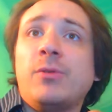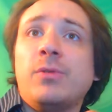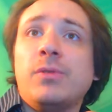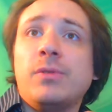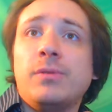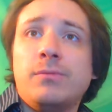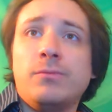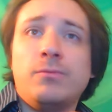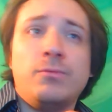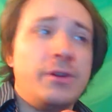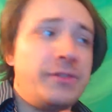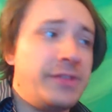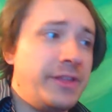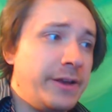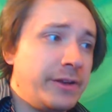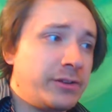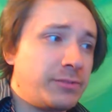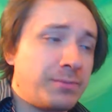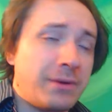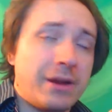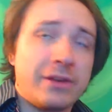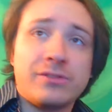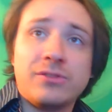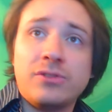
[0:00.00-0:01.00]
with the
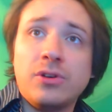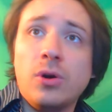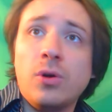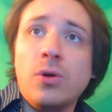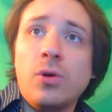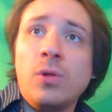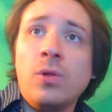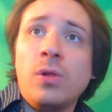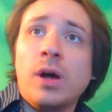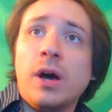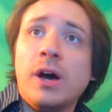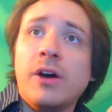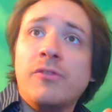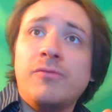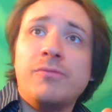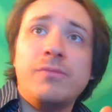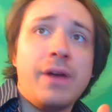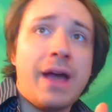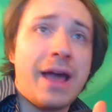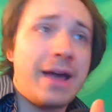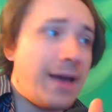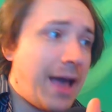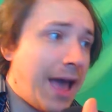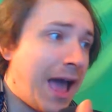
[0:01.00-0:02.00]
express goal of
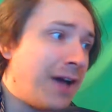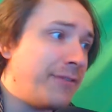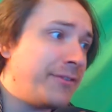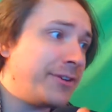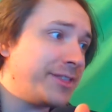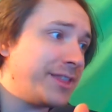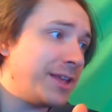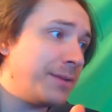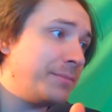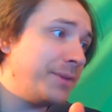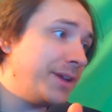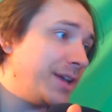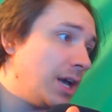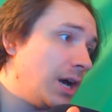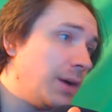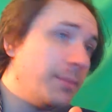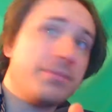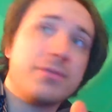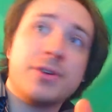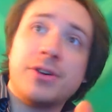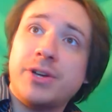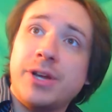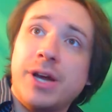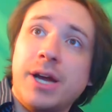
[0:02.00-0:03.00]
having them become
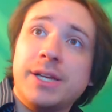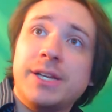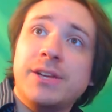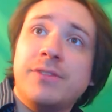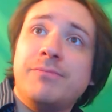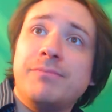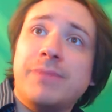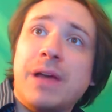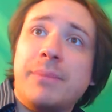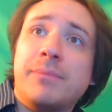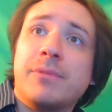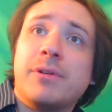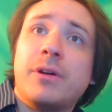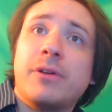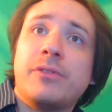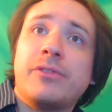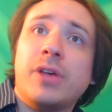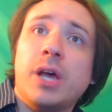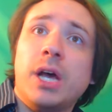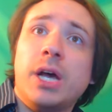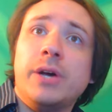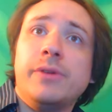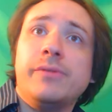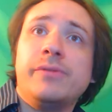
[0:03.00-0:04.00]
productive members
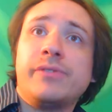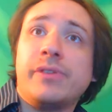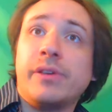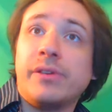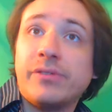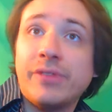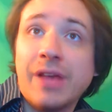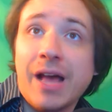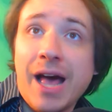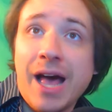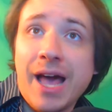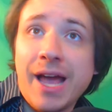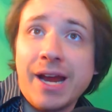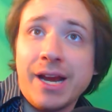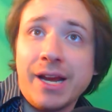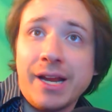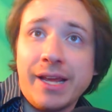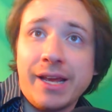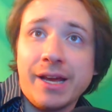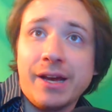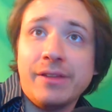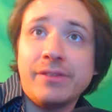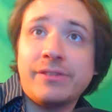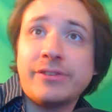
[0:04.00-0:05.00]
of
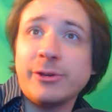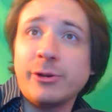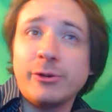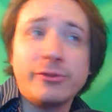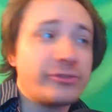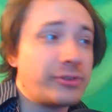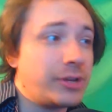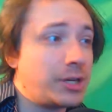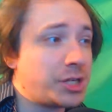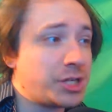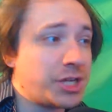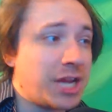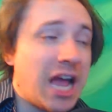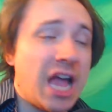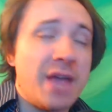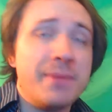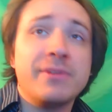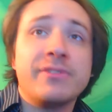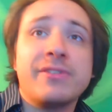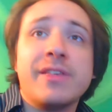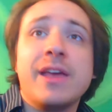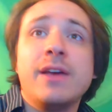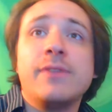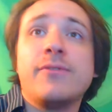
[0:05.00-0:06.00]
society until such time
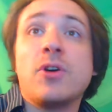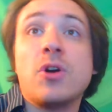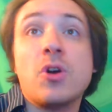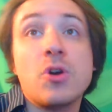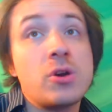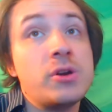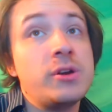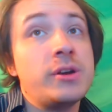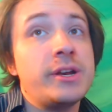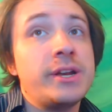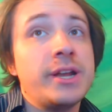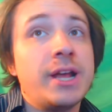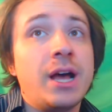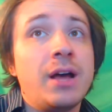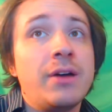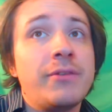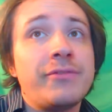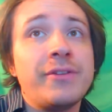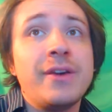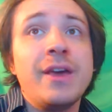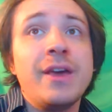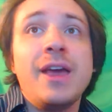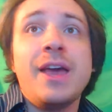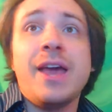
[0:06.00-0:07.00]
as they have earned
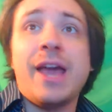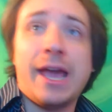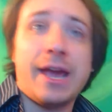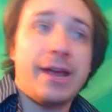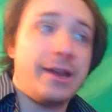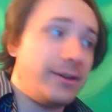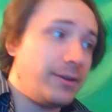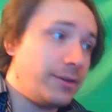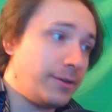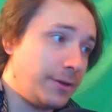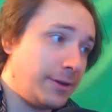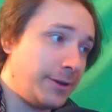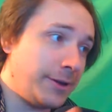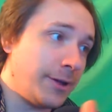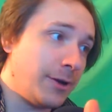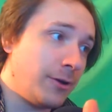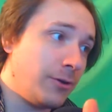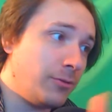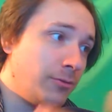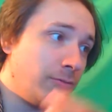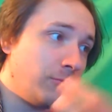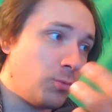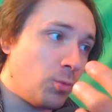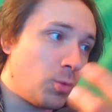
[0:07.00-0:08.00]
enough and,
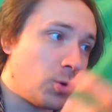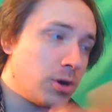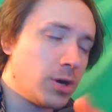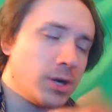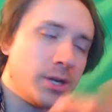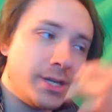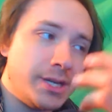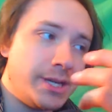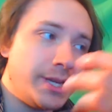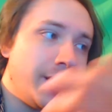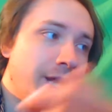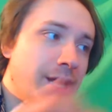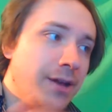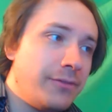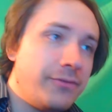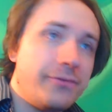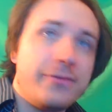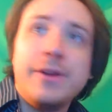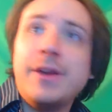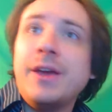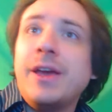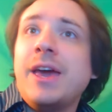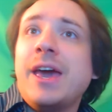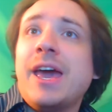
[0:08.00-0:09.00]
worked enough
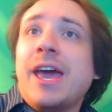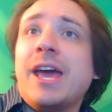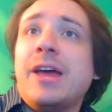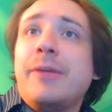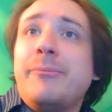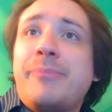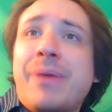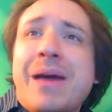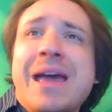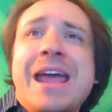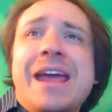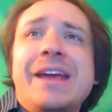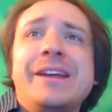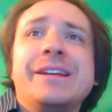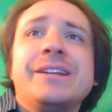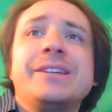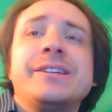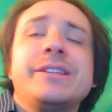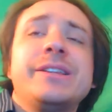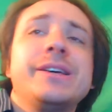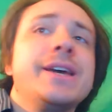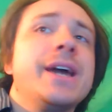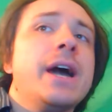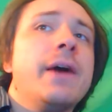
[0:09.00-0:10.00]
and paid into
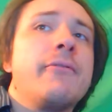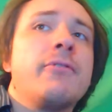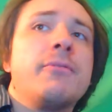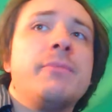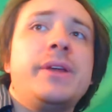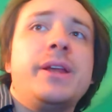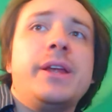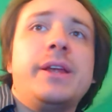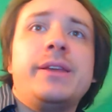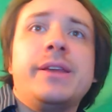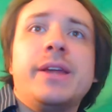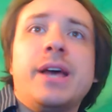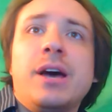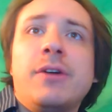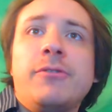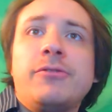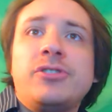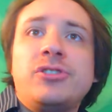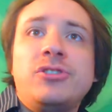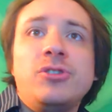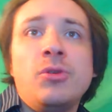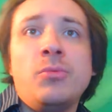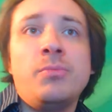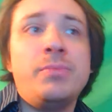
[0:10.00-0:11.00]
the government enough
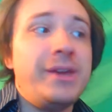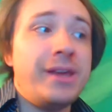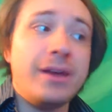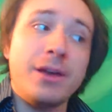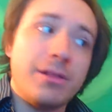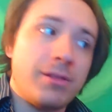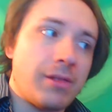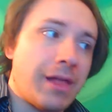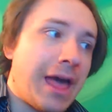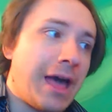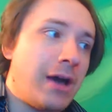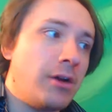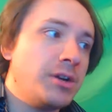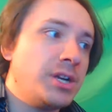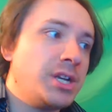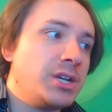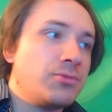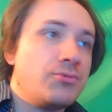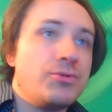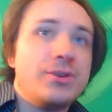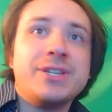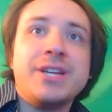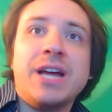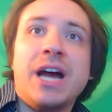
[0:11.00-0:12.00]
to be allowed to
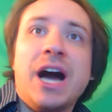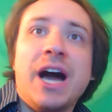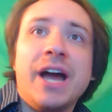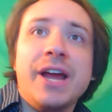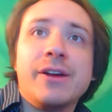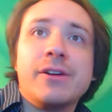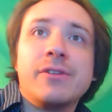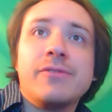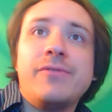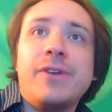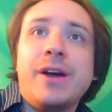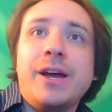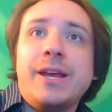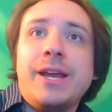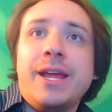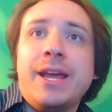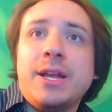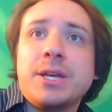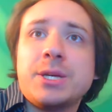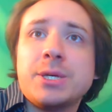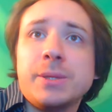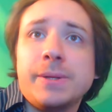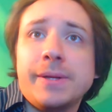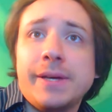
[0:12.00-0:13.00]
retire
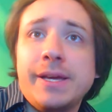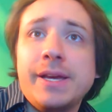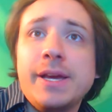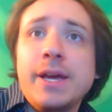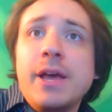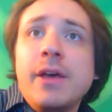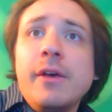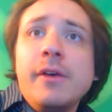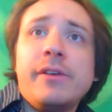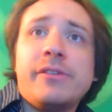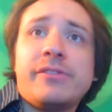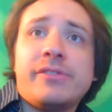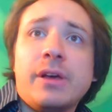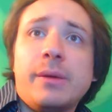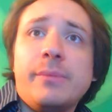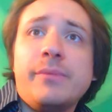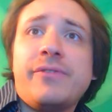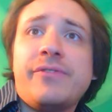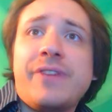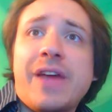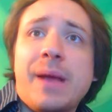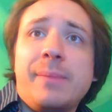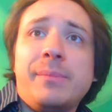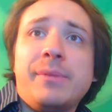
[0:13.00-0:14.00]
financially. Some
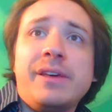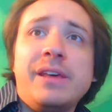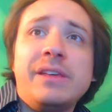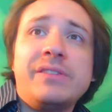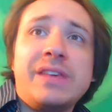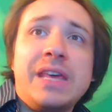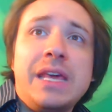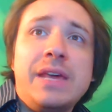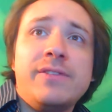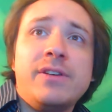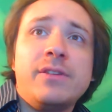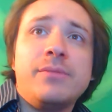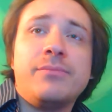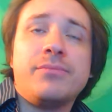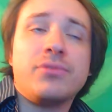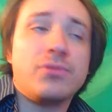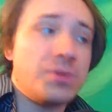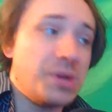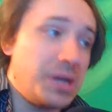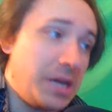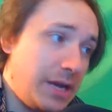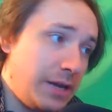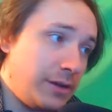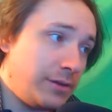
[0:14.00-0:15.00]
families even
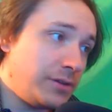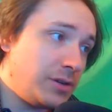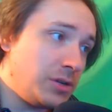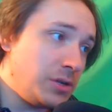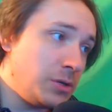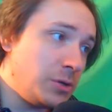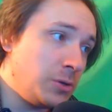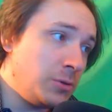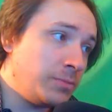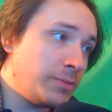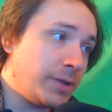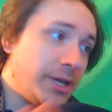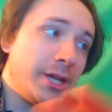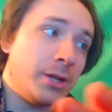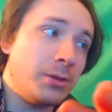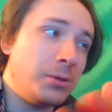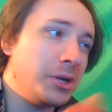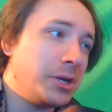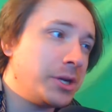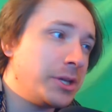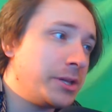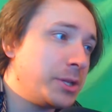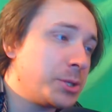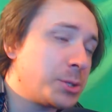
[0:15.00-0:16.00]
breed to,
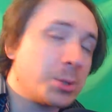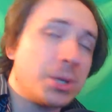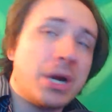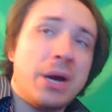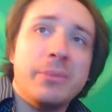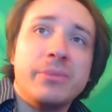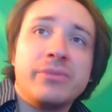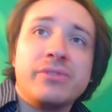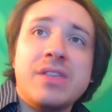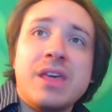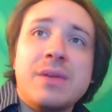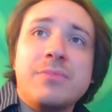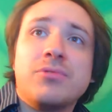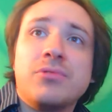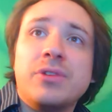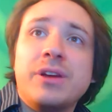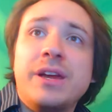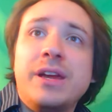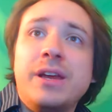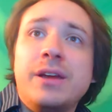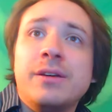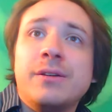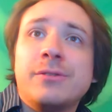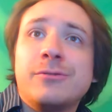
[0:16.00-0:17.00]
look at the Trumps. They
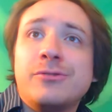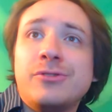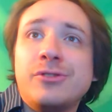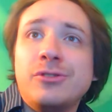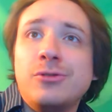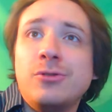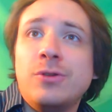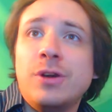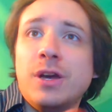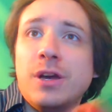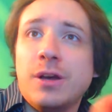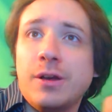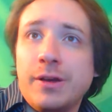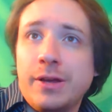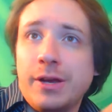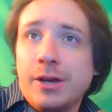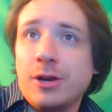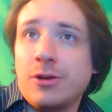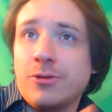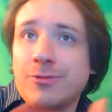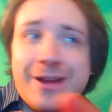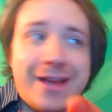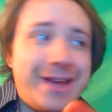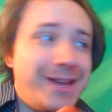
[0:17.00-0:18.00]
breed to
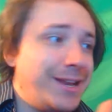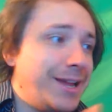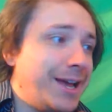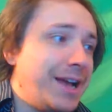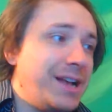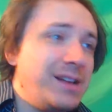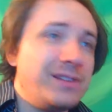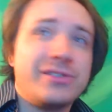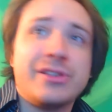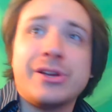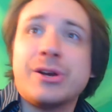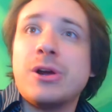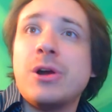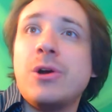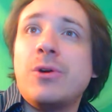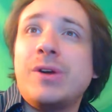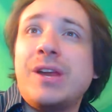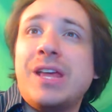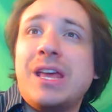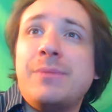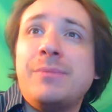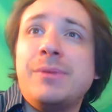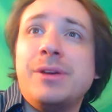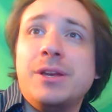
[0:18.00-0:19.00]
aggrandize their own
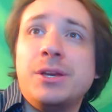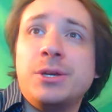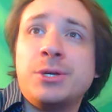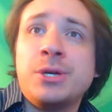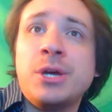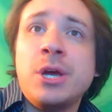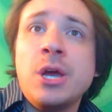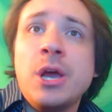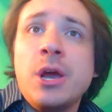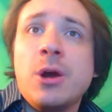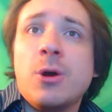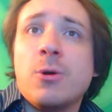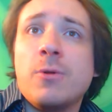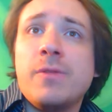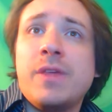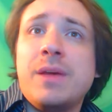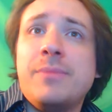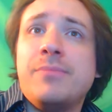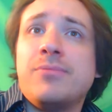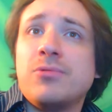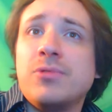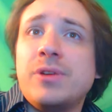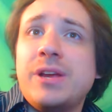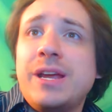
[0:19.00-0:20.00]
image, or they
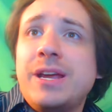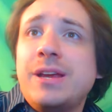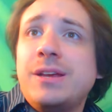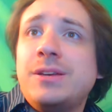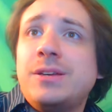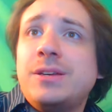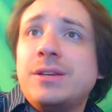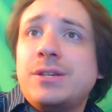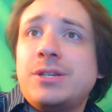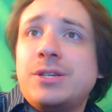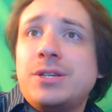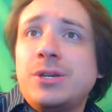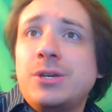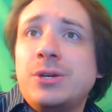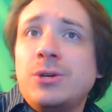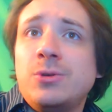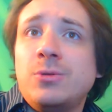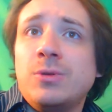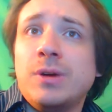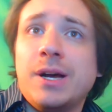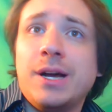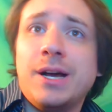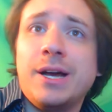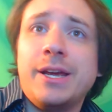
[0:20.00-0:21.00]
breed
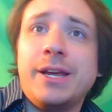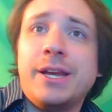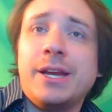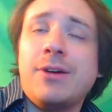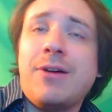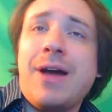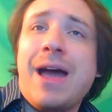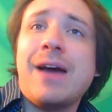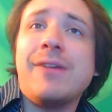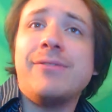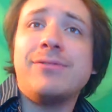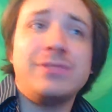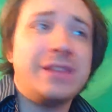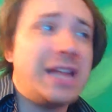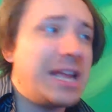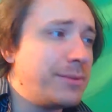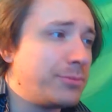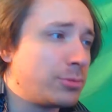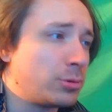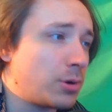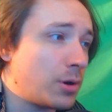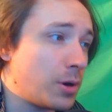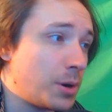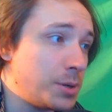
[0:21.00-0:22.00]
to, have
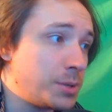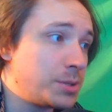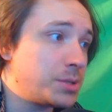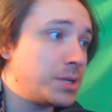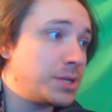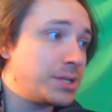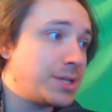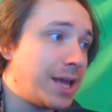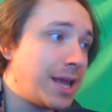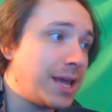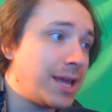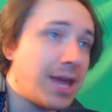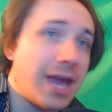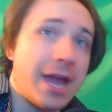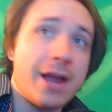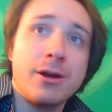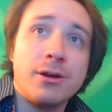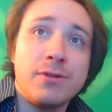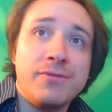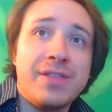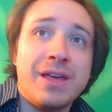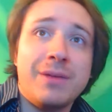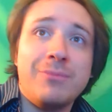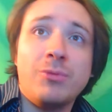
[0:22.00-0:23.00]
laborers to take care
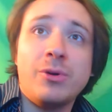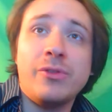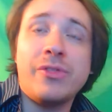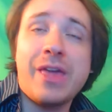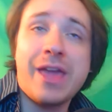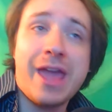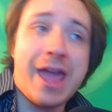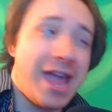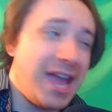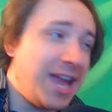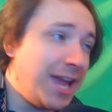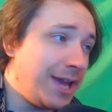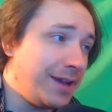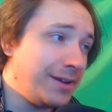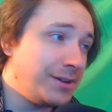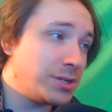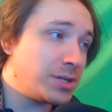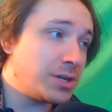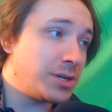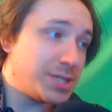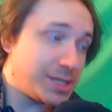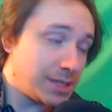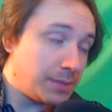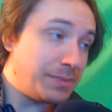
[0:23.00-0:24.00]
of them when they
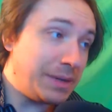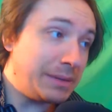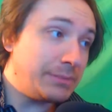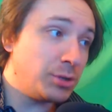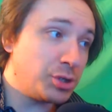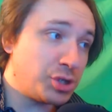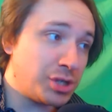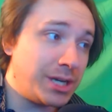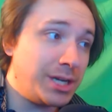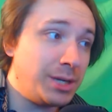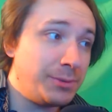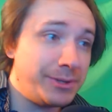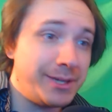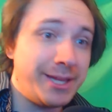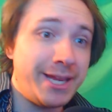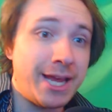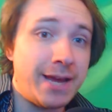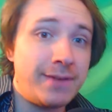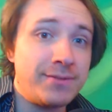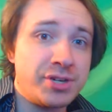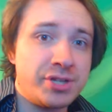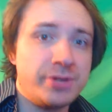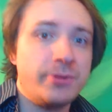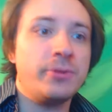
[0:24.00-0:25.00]
age. Some people genuinely
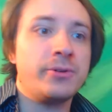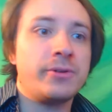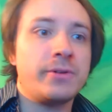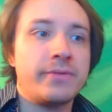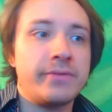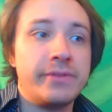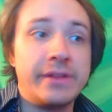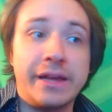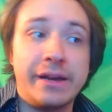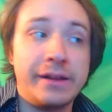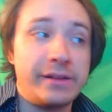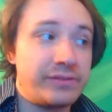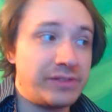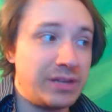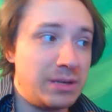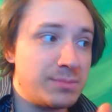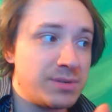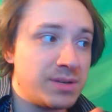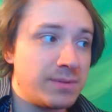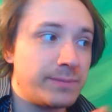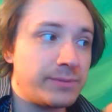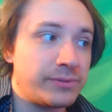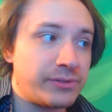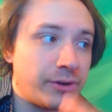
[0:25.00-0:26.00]
have children for that. It seems
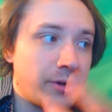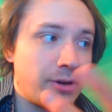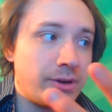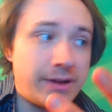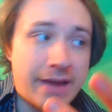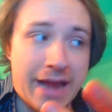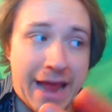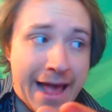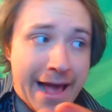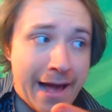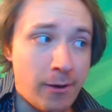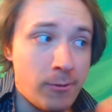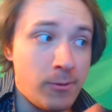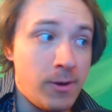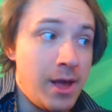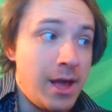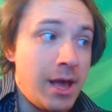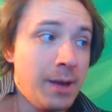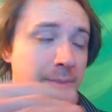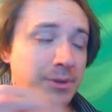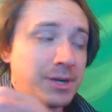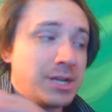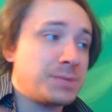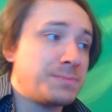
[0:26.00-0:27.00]
absurd now,
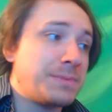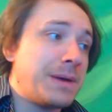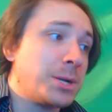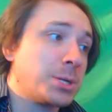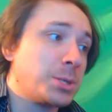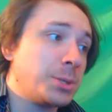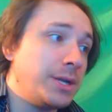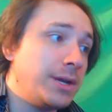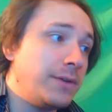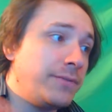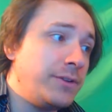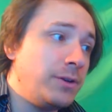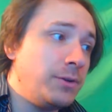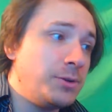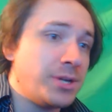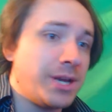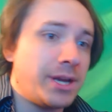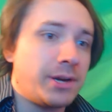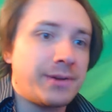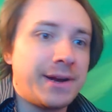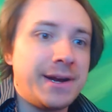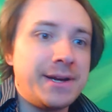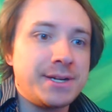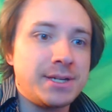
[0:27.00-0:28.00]
but especially a few
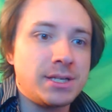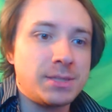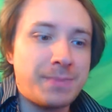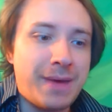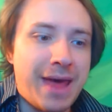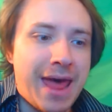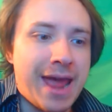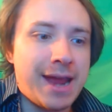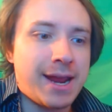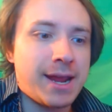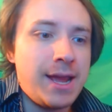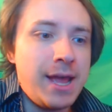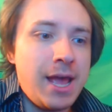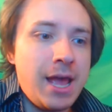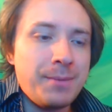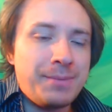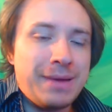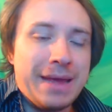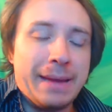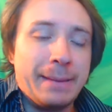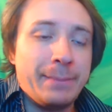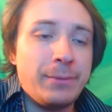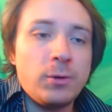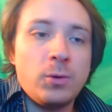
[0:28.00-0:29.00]
generations back,
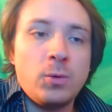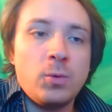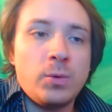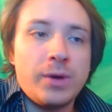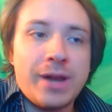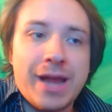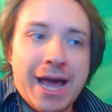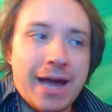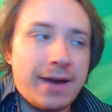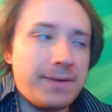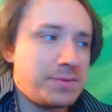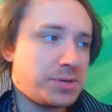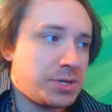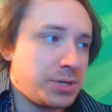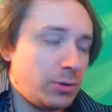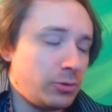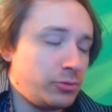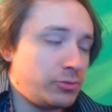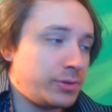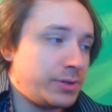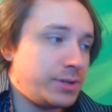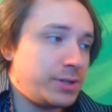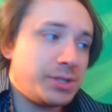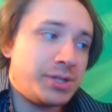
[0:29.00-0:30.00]
people would have
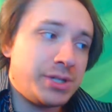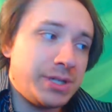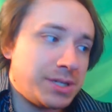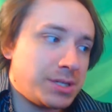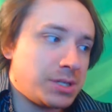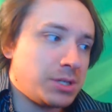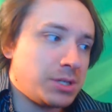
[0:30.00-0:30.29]
children just to